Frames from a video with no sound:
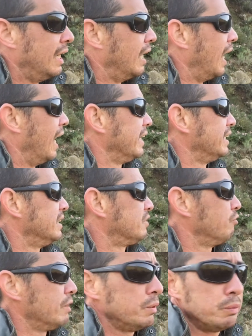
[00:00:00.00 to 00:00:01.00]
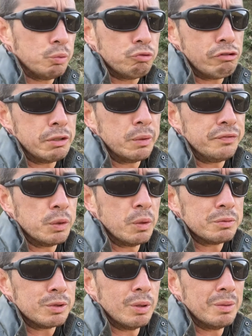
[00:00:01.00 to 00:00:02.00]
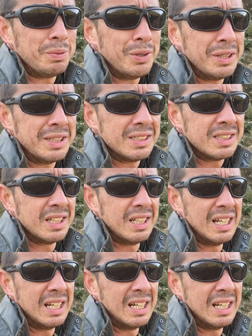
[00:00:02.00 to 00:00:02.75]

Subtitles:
I agree with you up to a point.